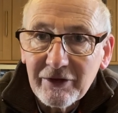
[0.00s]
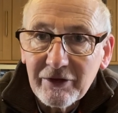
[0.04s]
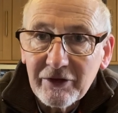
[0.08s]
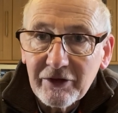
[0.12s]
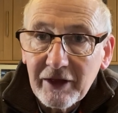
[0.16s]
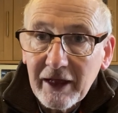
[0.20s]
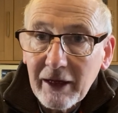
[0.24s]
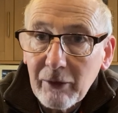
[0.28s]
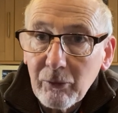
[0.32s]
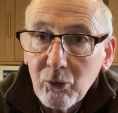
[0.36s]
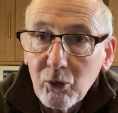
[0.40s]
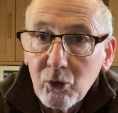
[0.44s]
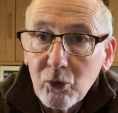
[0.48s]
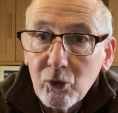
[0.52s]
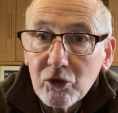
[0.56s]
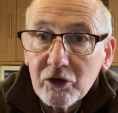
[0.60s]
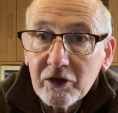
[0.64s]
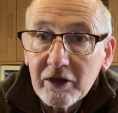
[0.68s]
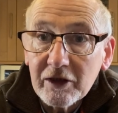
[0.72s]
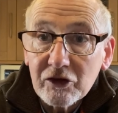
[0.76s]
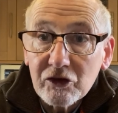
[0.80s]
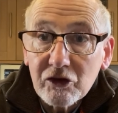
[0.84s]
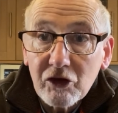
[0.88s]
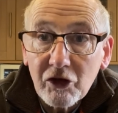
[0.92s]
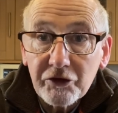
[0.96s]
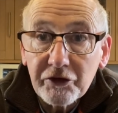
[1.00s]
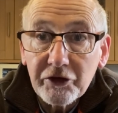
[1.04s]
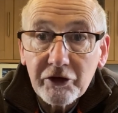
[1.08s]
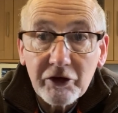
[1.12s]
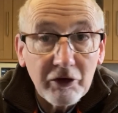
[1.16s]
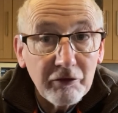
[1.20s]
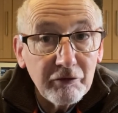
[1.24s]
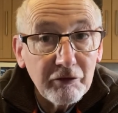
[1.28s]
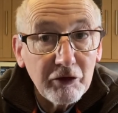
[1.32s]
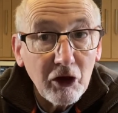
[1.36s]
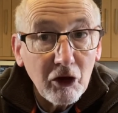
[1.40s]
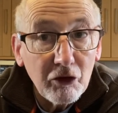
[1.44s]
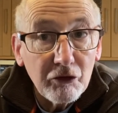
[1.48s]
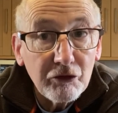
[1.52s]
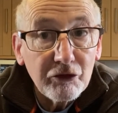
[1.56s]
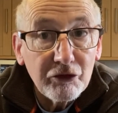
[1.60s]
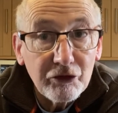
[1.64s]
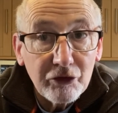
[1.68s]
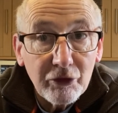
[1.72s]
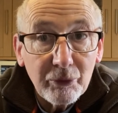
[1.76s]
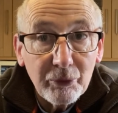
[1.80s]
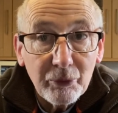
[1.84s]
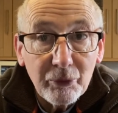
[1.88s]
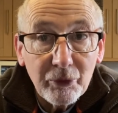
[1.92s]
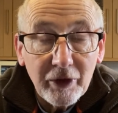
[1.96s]
that water has got to have gone
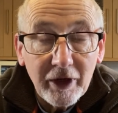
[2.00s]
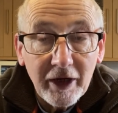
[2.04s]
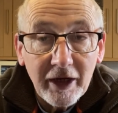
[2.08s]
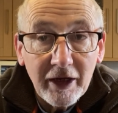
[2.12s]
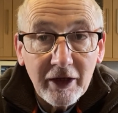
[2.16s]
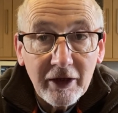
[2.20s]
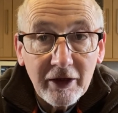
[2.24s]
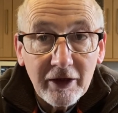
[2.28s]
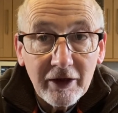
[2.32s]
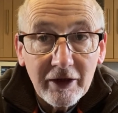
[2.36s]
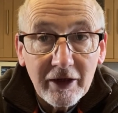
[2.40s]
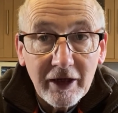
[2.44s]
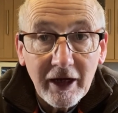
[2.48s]
somewhere.